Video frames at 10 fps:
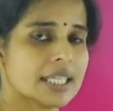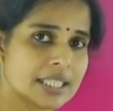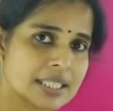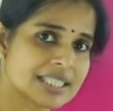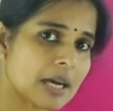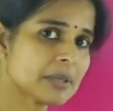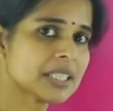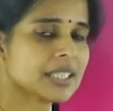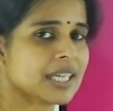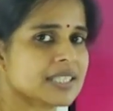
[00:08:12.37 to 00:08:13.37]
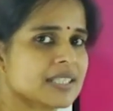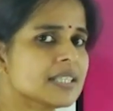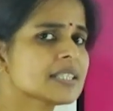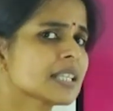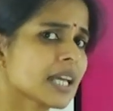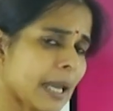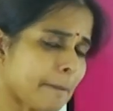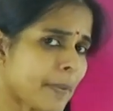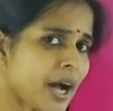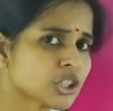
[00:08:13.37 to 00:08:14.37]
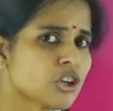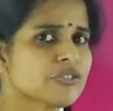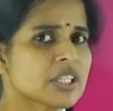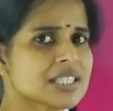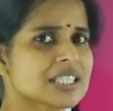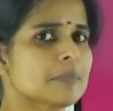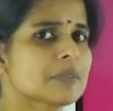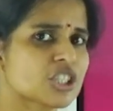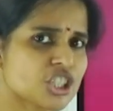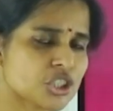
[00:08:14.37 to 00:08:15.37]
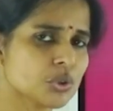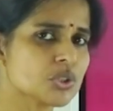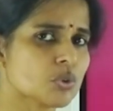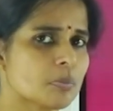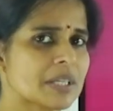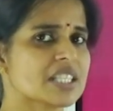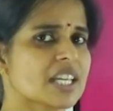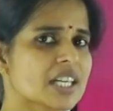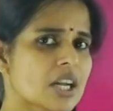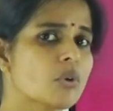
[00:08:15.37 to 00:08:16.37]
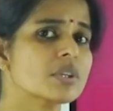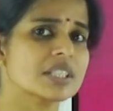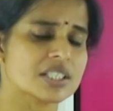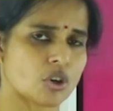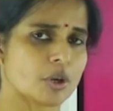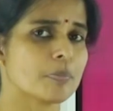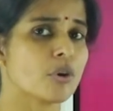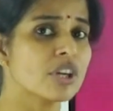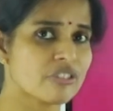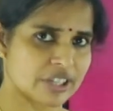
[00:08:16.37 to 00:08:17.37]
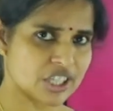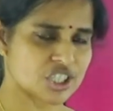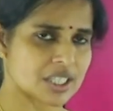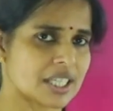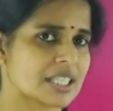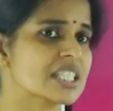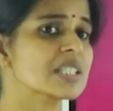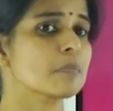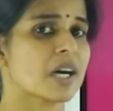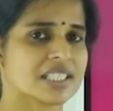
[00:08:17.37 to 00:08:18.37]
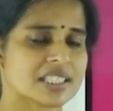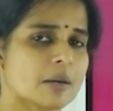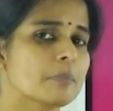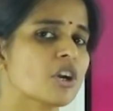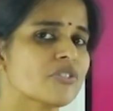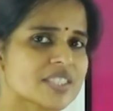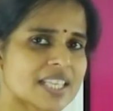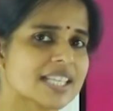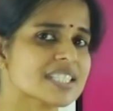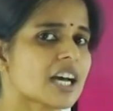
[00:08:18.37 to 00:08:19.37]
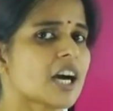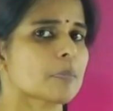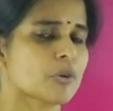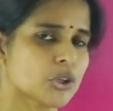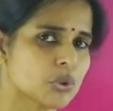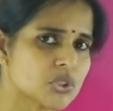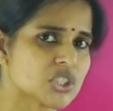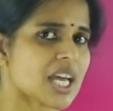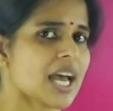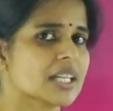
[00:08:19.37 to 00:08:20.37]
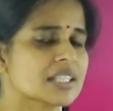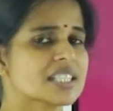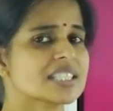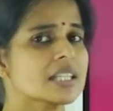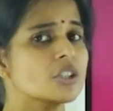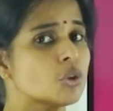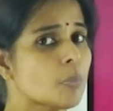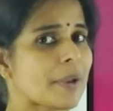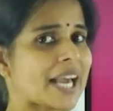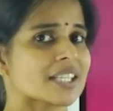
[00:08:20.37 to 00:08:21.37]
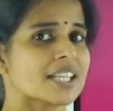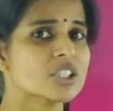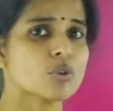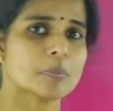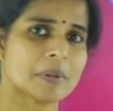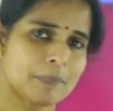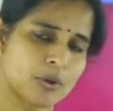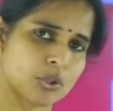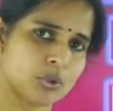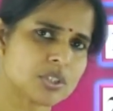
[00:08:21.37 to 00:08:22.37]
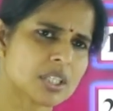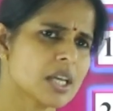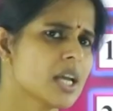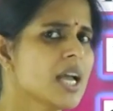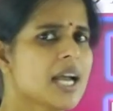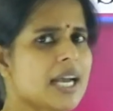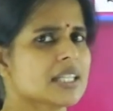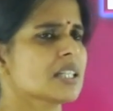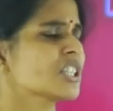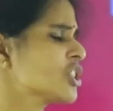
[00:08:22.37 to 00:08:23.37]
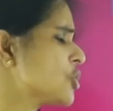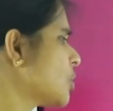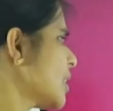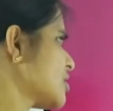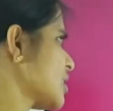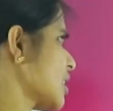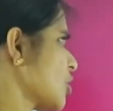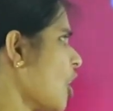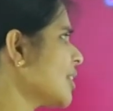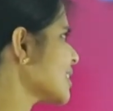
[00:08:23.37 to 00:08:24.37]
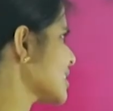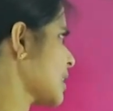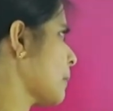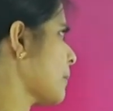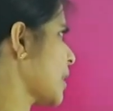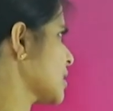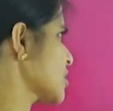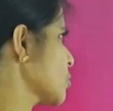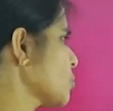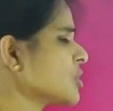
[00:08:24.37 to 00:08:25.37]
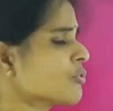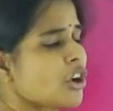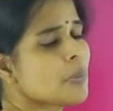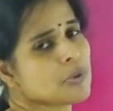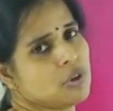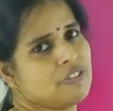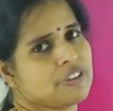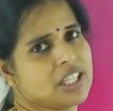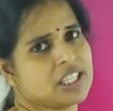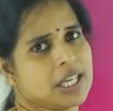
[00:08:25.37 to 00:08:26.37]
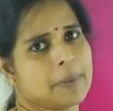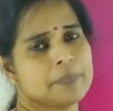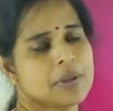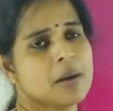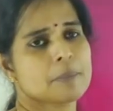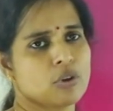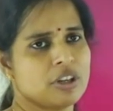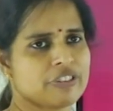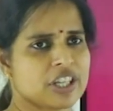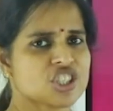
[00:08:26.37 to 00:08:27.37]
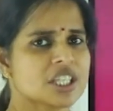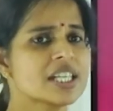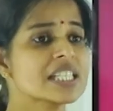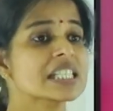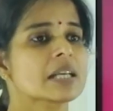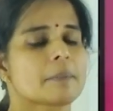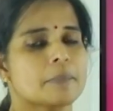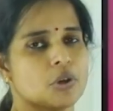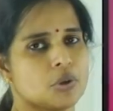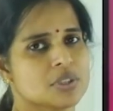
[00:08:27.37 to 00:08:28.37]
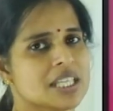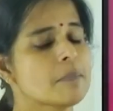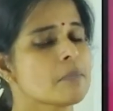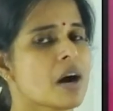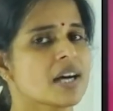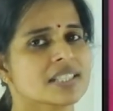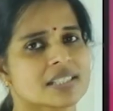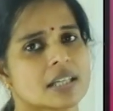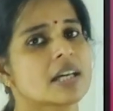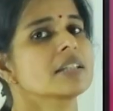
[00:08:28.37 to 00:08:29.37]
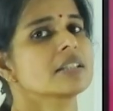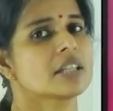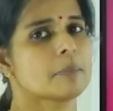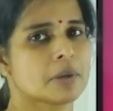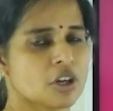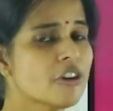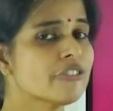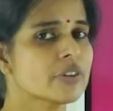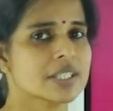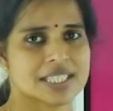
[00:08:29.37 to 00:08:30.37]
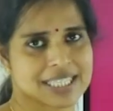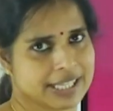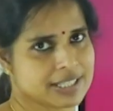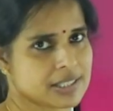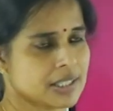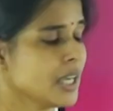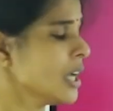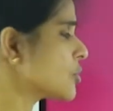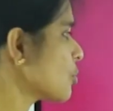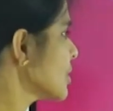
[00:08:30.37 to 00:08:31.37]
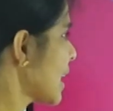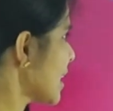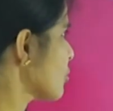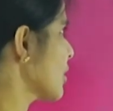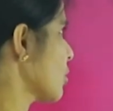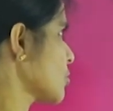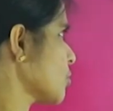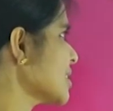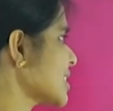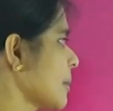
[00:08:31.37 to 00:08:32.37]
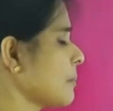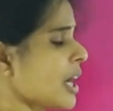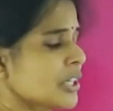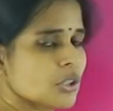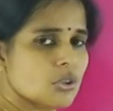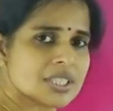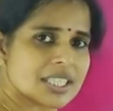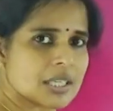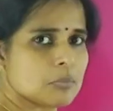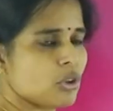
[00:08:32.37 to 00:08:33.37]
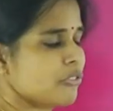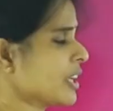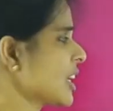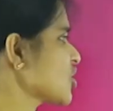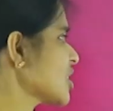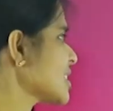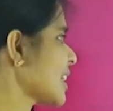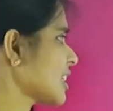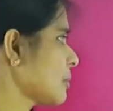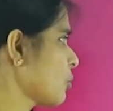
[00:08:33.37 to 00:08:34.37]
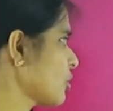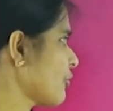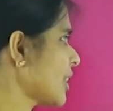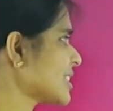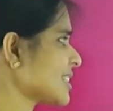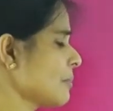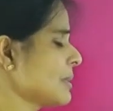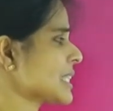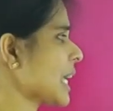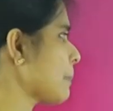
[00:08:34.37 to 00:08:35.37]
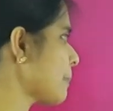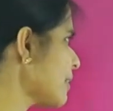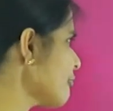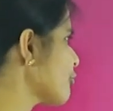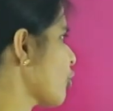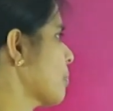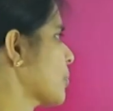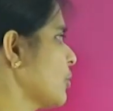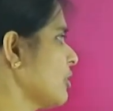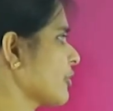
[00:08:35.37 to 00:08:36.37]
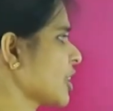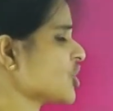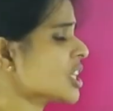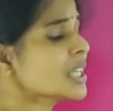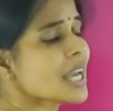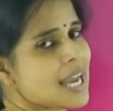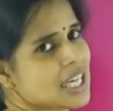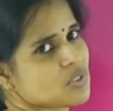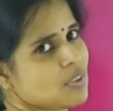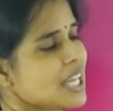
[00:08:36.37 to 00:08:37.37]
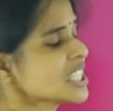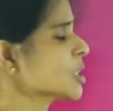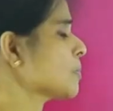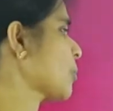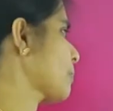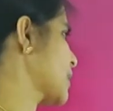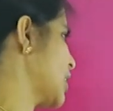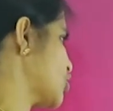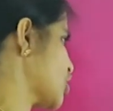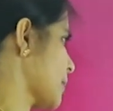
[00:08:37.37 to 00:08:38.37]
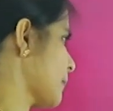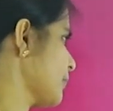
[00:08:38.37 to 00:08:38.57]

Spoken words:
In some other cases, a part of the stem, the tissues could be taken out. This on proliferation, that is mass number of cells are produced and thus a new plantlet could be produced. And in tissue culture and all, the stem part is used for proliferating. Proliferation is producing mass number of cells. So, that way also stem undergoes certain modifications, and the modified stem is helping for proliferation as well as propagation.